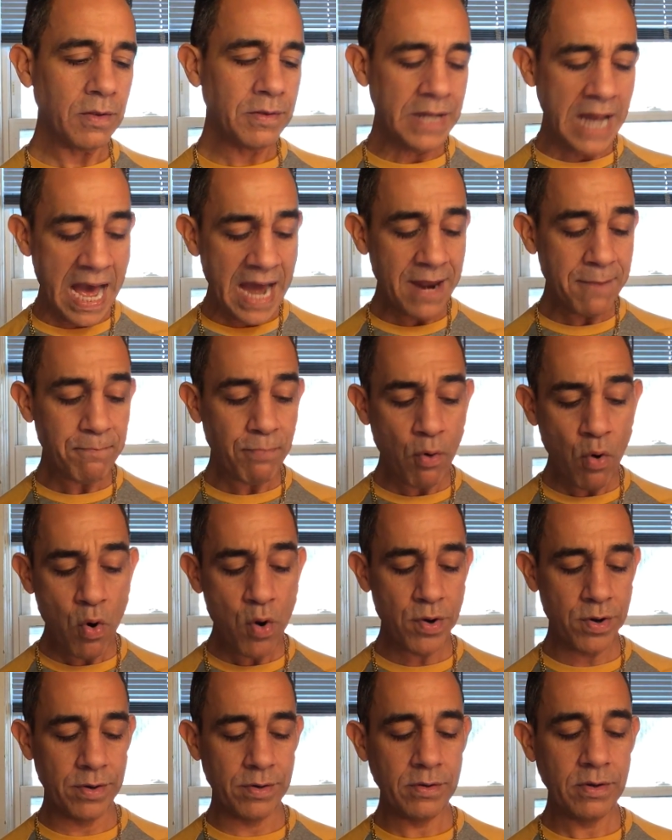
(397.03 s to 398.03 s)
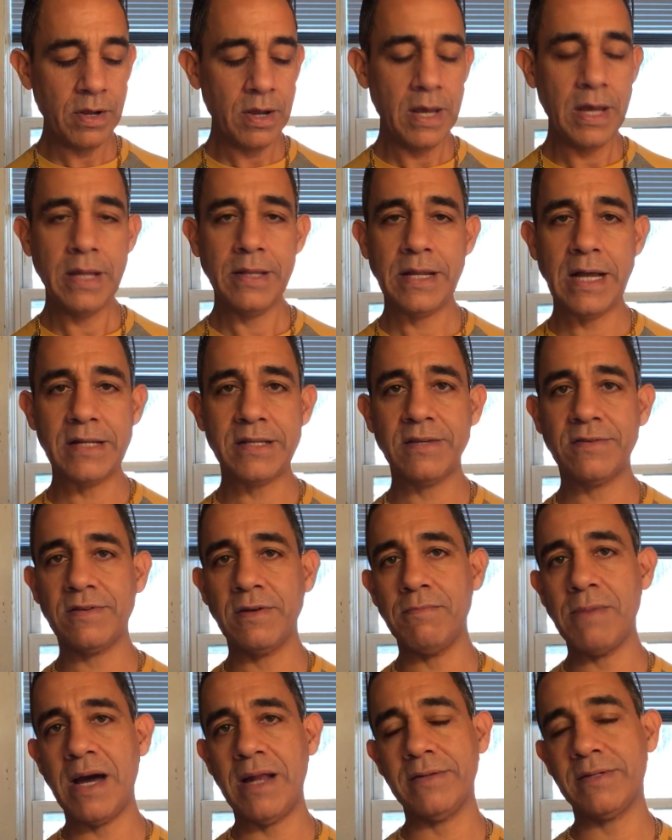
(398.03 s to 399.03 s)
not important. That's if
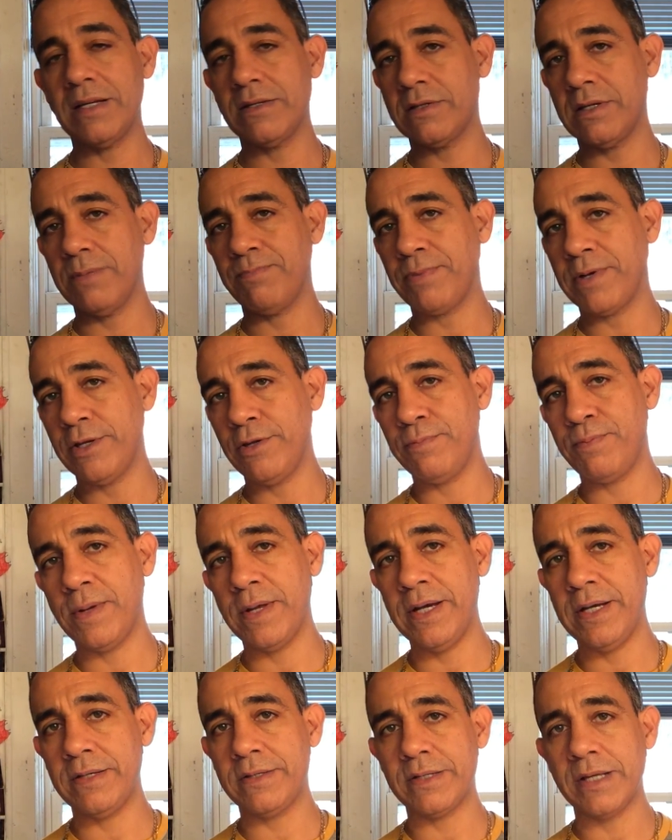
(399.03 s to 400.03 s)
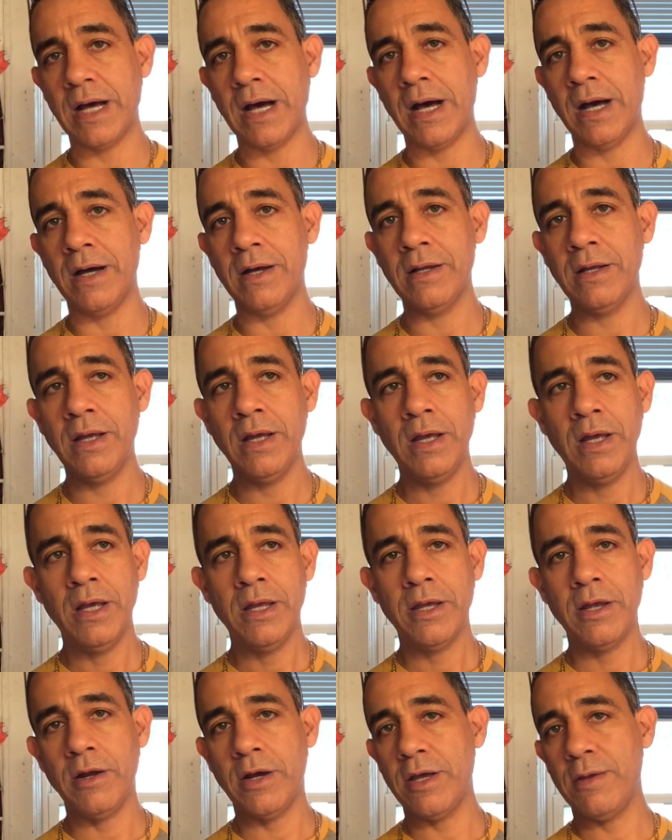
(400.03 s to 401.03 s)
somebody says, can you please
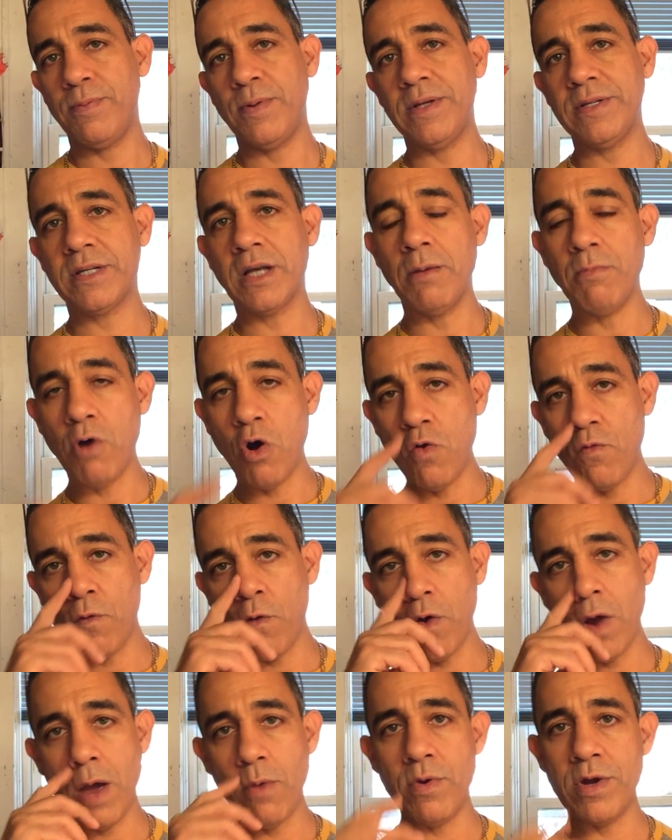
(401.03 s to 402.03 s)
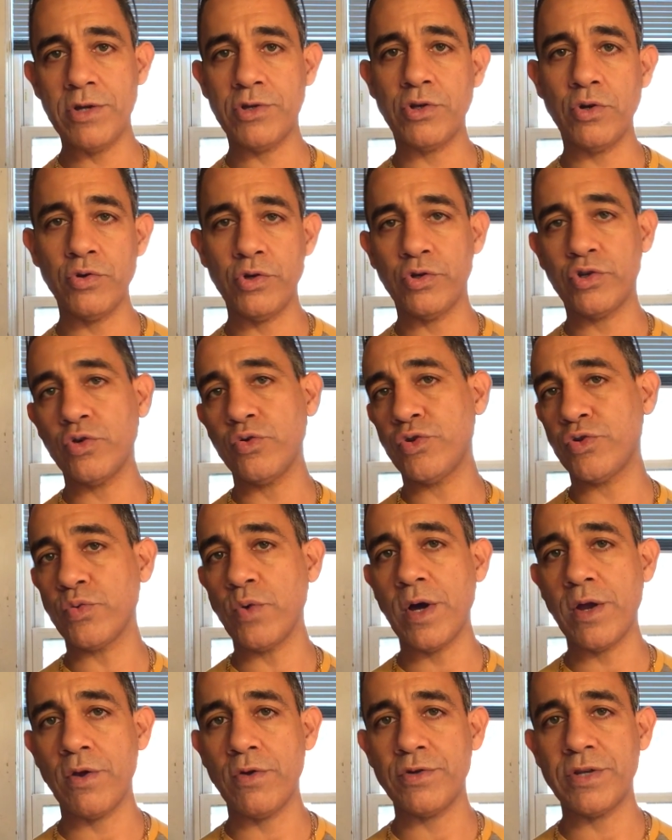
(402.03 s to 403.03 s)
come over? I want to show you 2
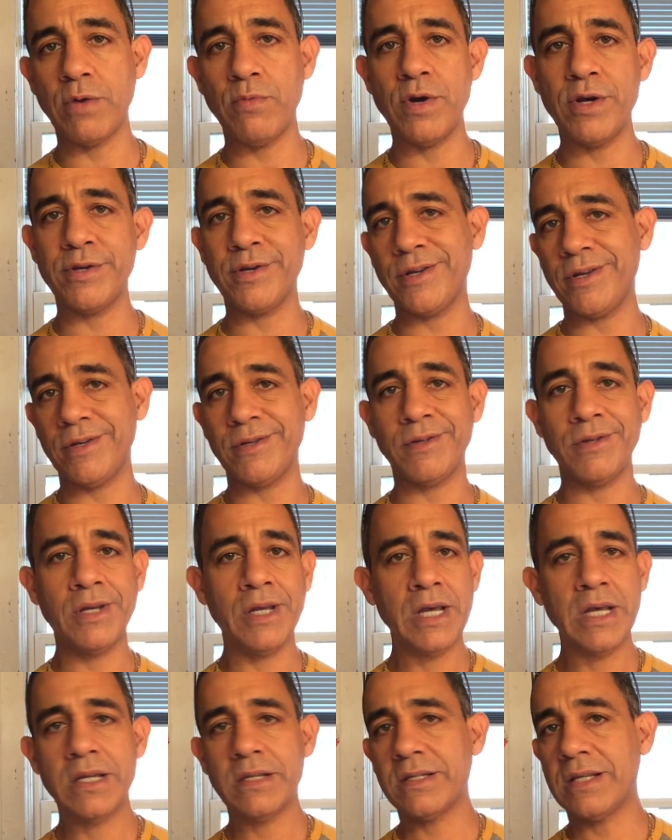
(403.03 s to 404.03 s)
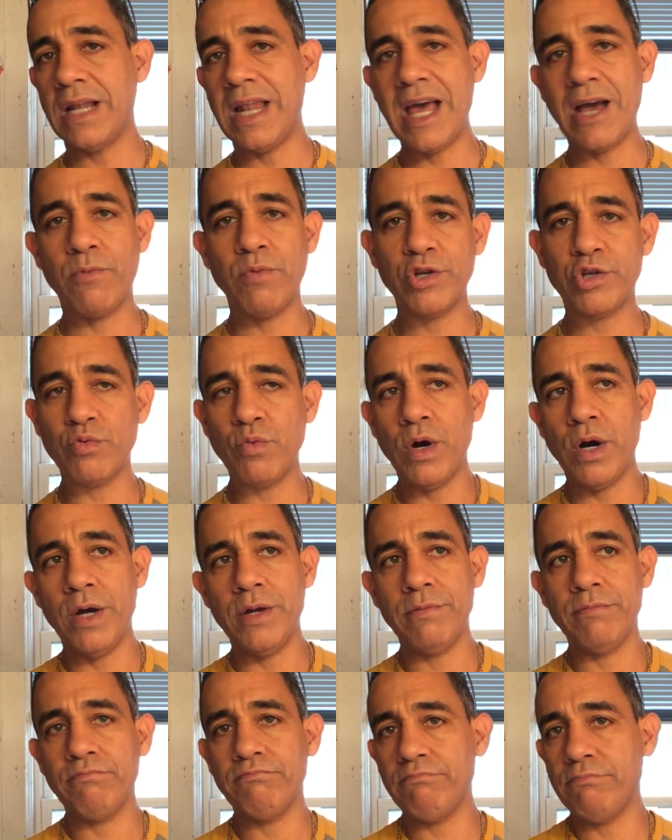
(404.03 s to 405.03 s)
sweaters. I want you to select which
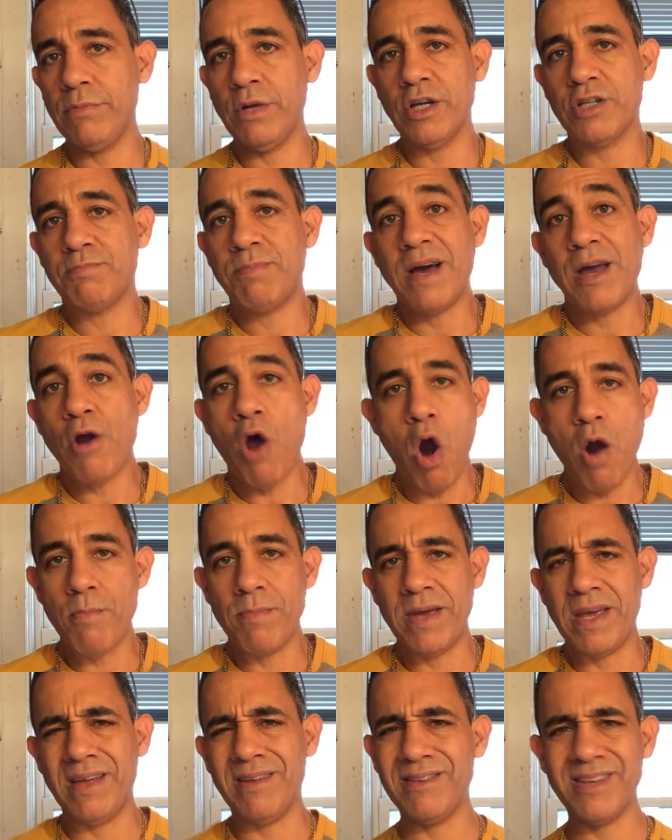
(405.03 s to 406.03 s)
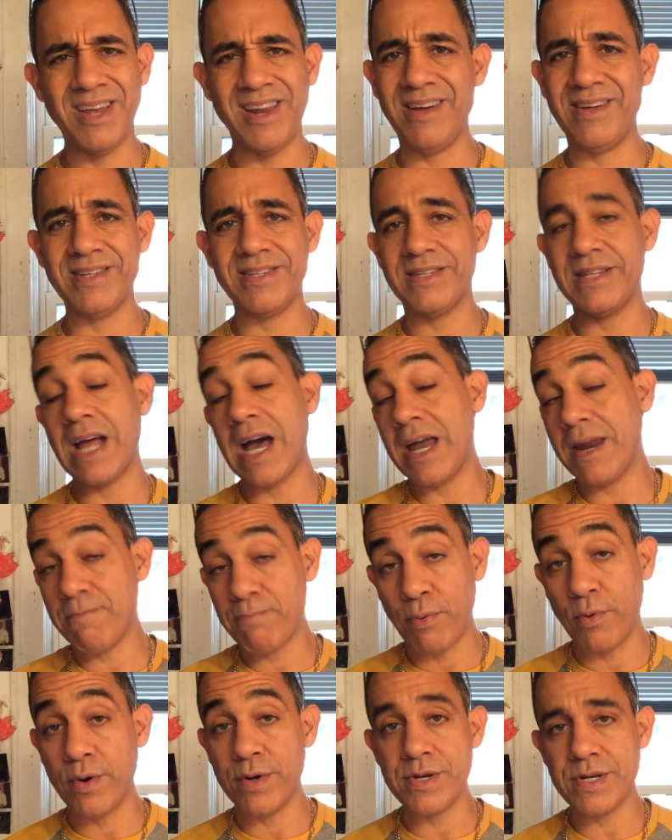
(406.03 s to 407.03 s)
one looks better on me. It's not
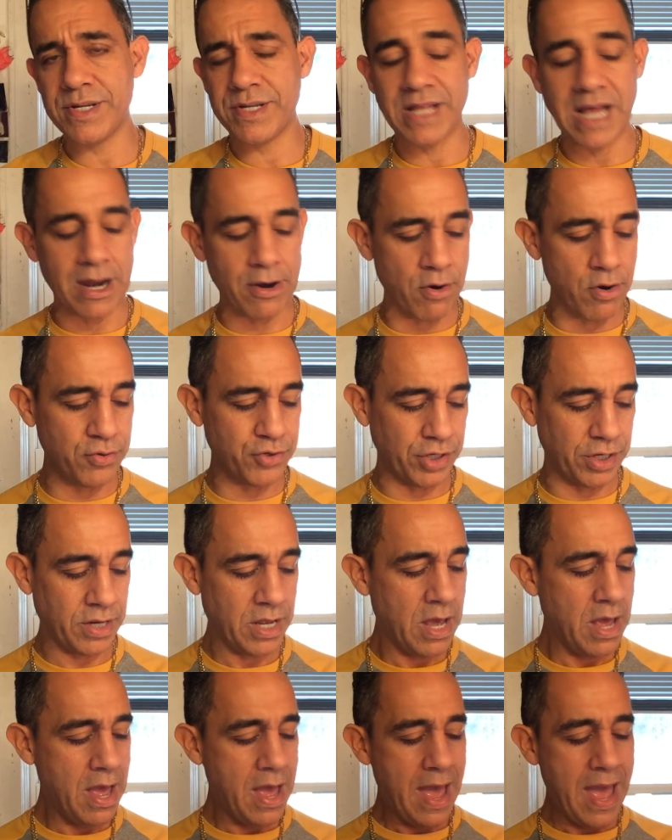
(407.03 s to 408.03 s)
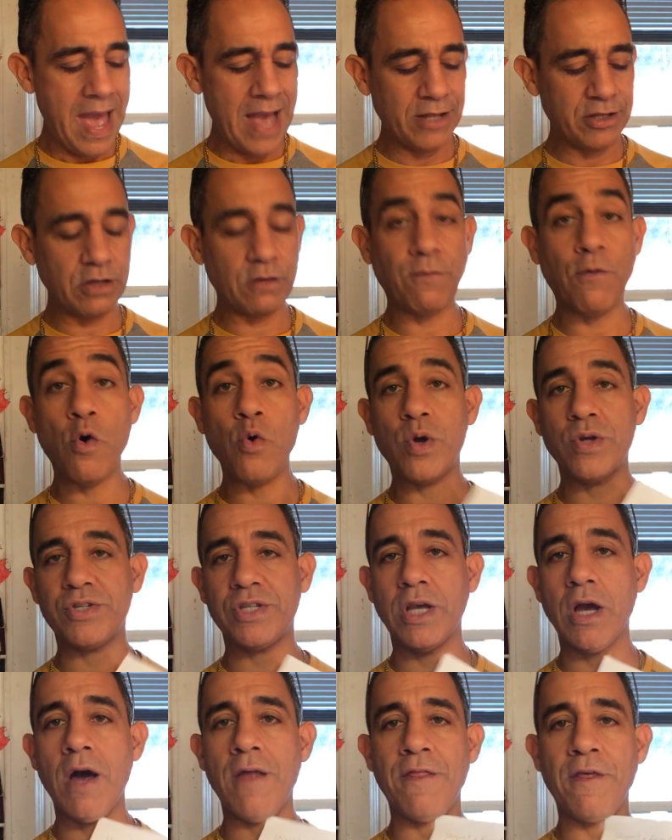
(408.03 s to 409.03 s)
important. It's not urgent. And just
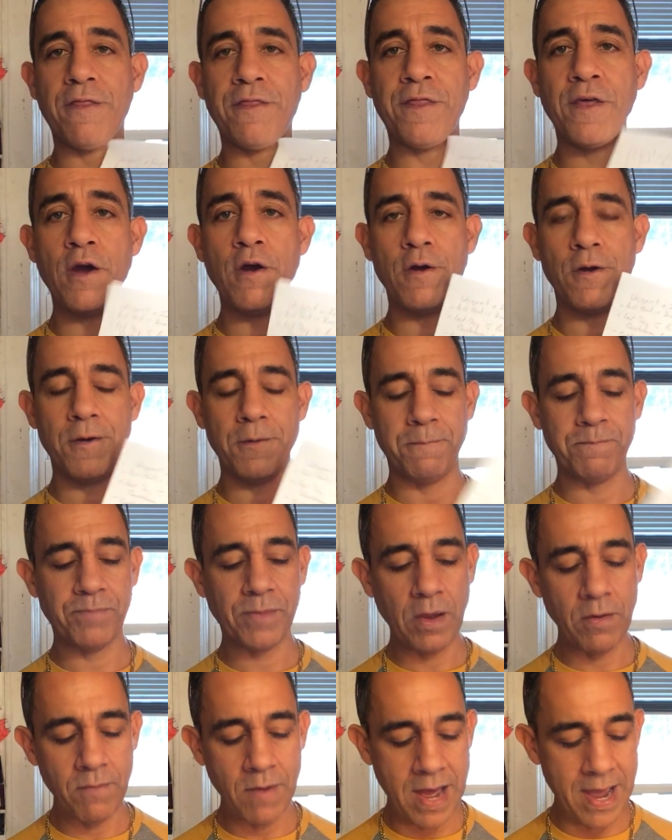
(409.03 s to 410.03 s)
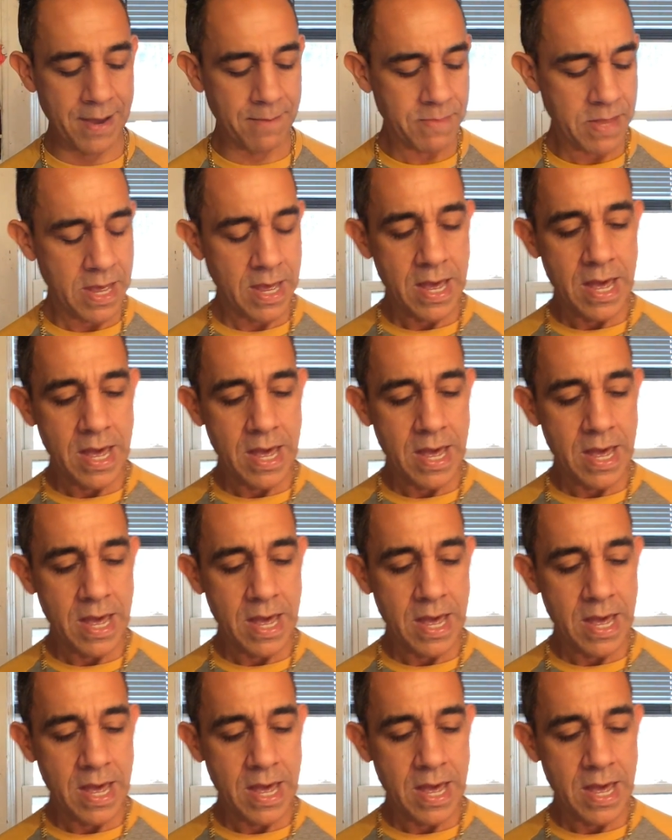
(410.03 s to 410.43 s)
focusing on the third, right?